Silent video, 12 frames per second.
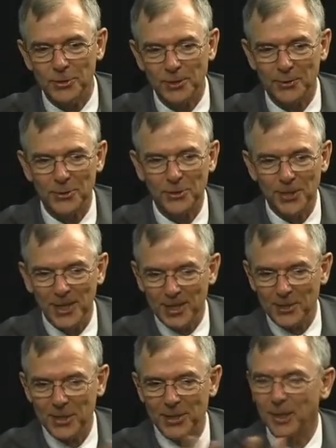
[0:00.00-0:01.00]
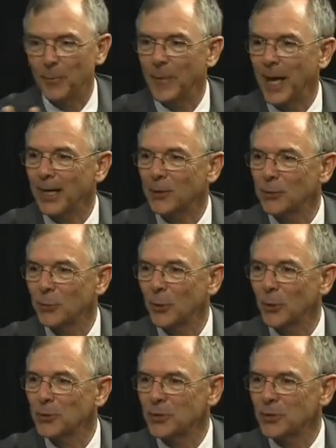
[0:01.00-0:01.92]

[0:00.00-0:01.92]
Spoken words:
They were sitting in the back 2 rows.